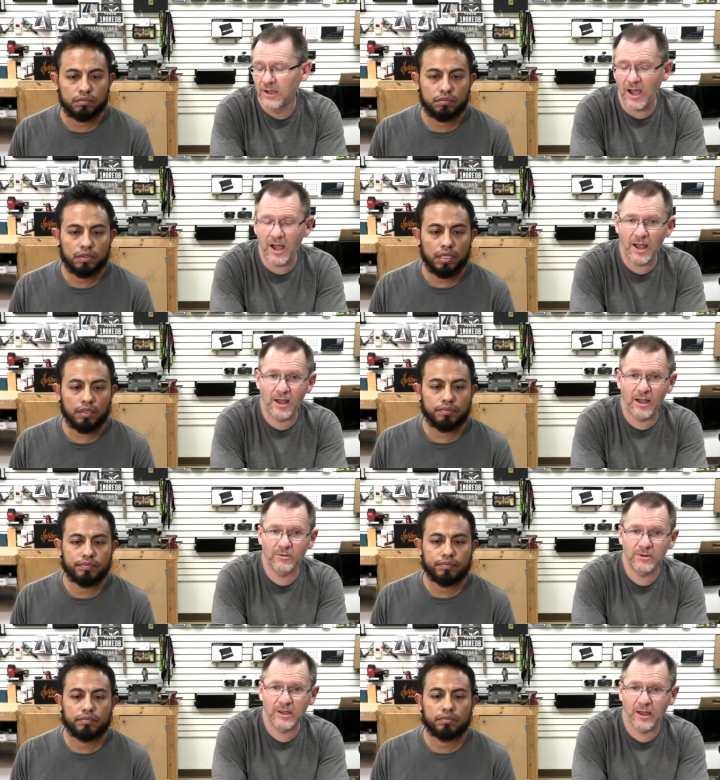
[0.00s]

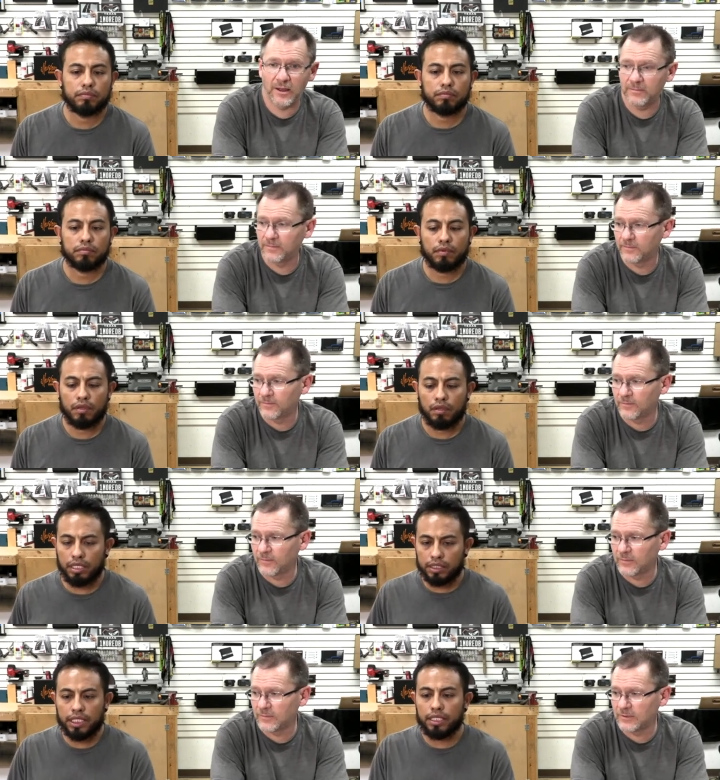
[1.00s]
Speaker 1: awesome. What do you got?
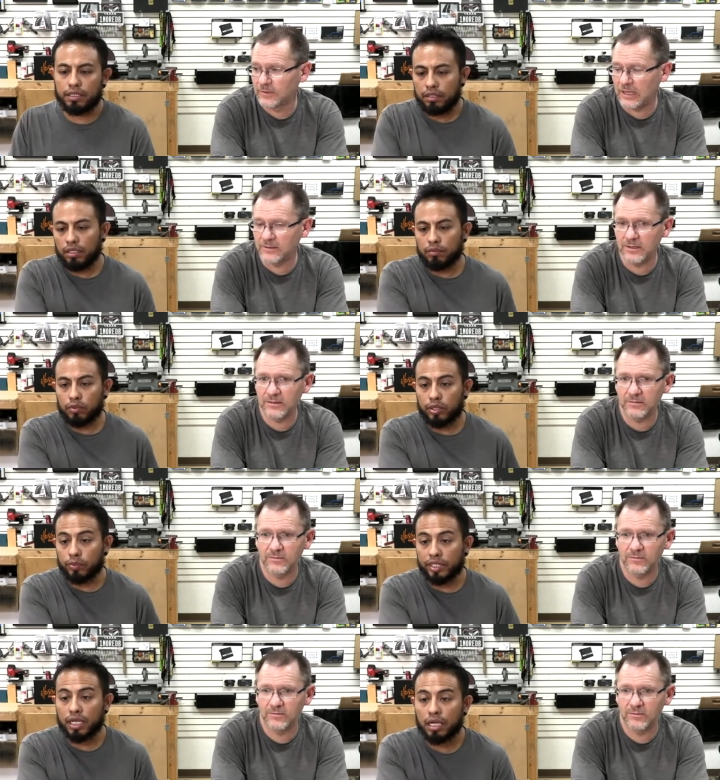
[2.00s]
That's it.
Speaker 2: That's it.
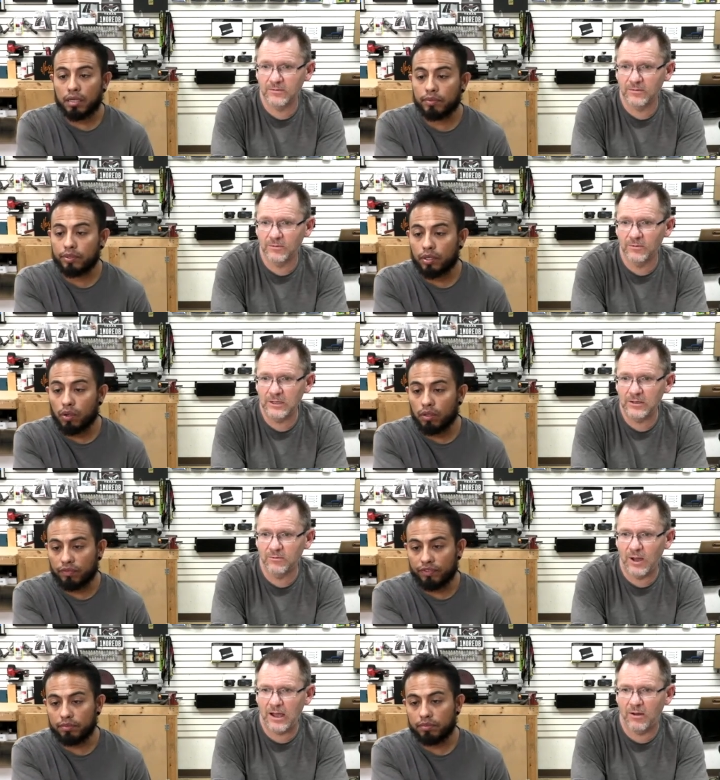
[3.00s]
We cut out with
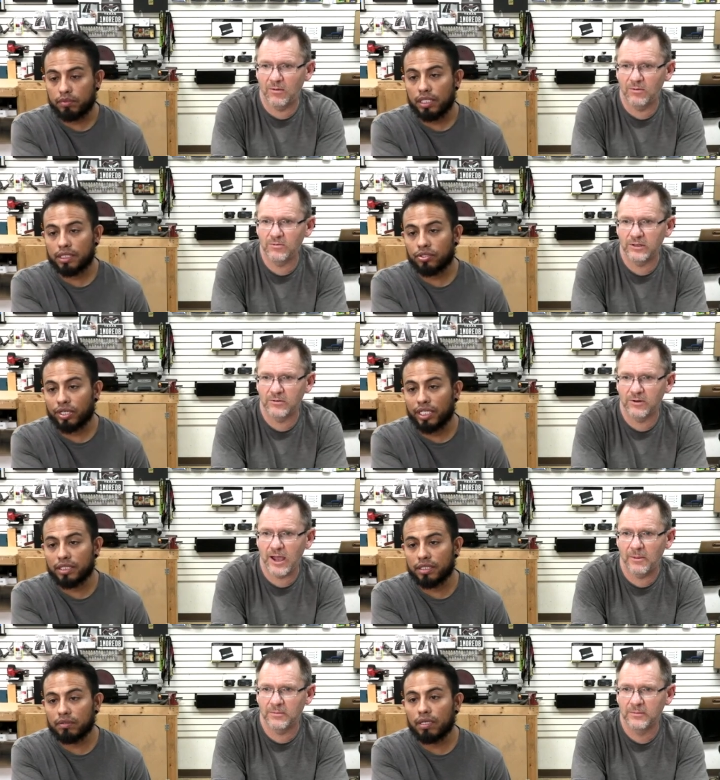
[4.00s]
all of wow. That's crazy,
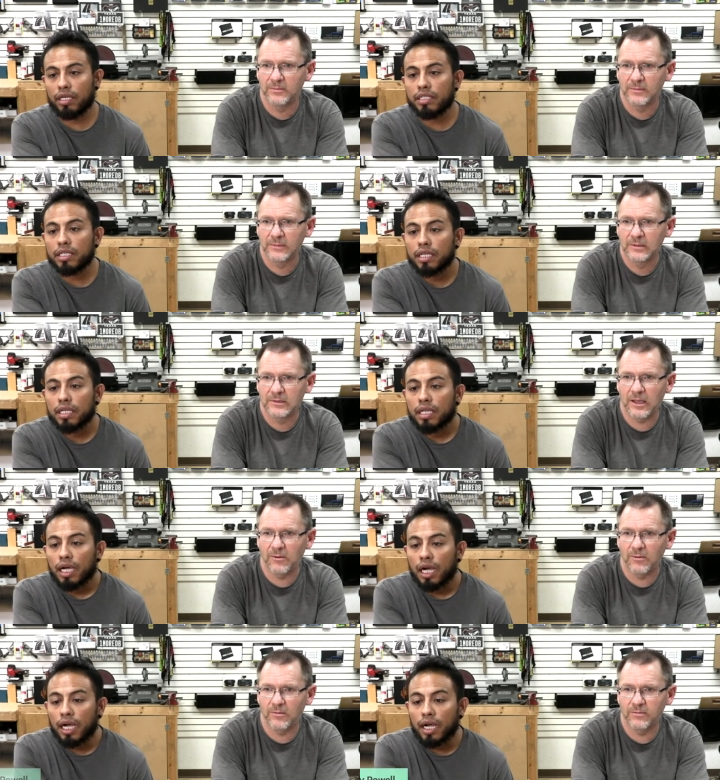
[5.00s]
crap. Right?
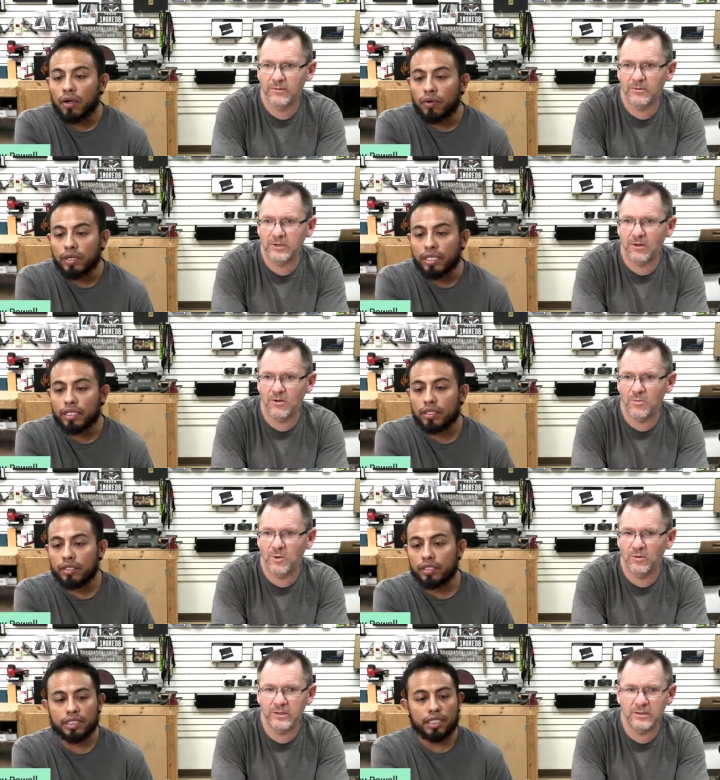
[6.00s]
Yeah. Oh, hang
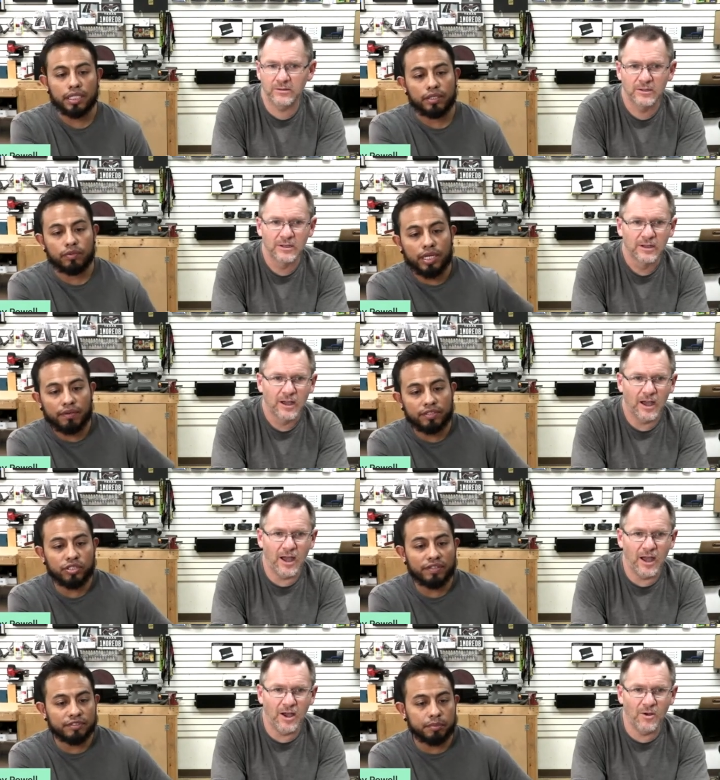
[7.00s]
on. Early. Right there. We have
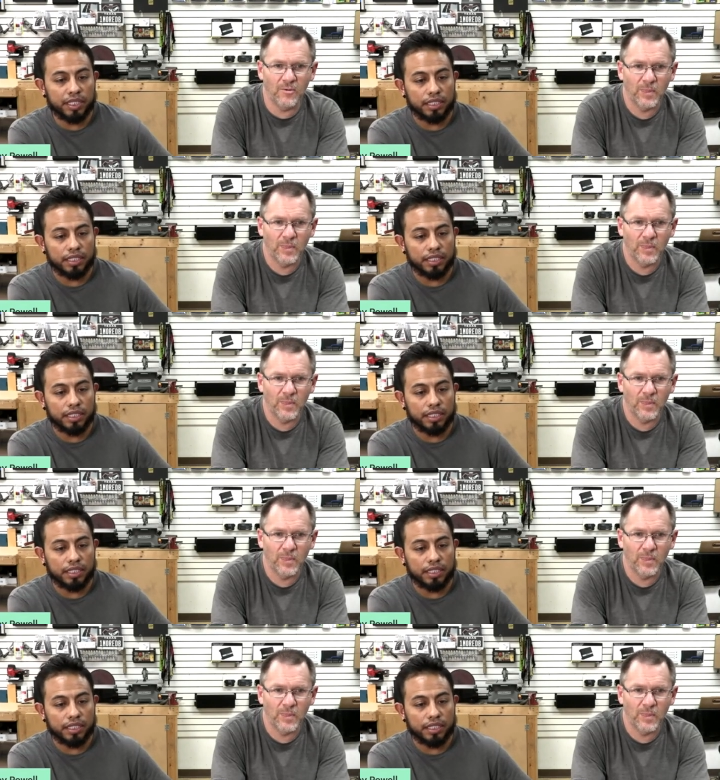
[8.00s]
a Jeff